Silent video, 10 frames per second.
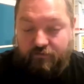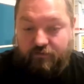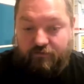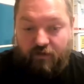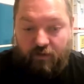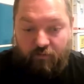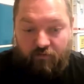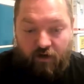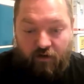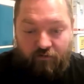this time
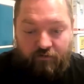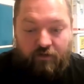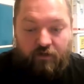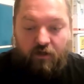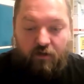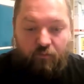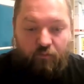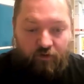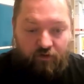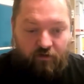around,
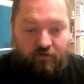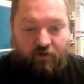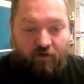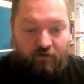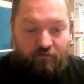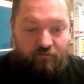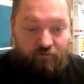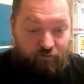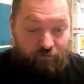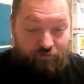we're not going to
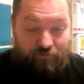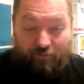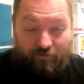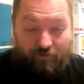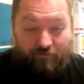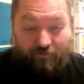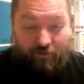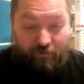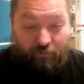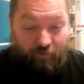do something
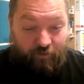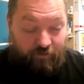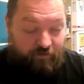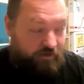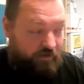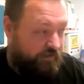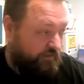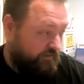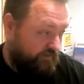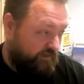very weird
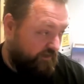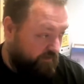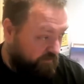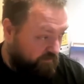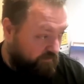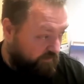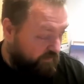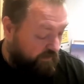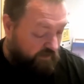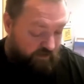and kill
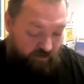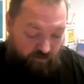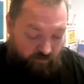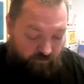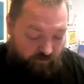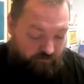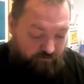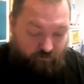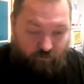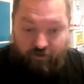or
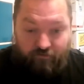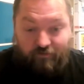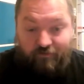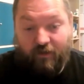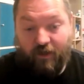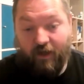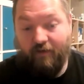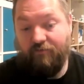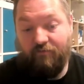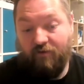whatever
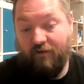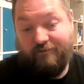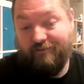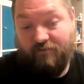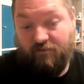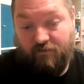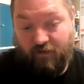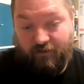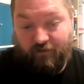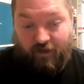half of us
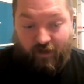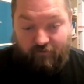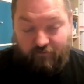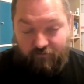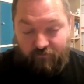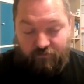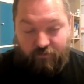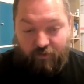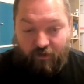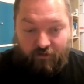and have
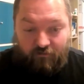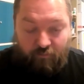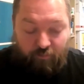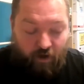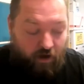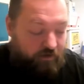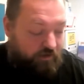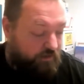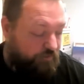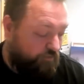some kind of
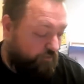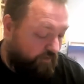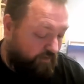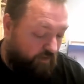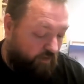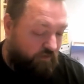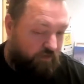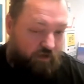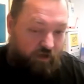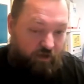apocalypse where
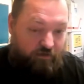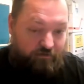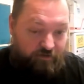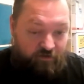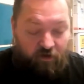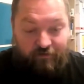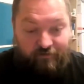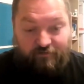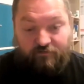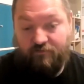all
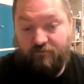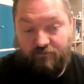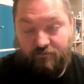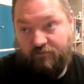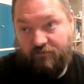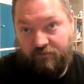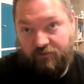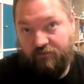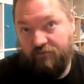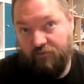
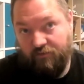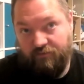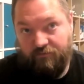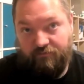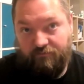technologies or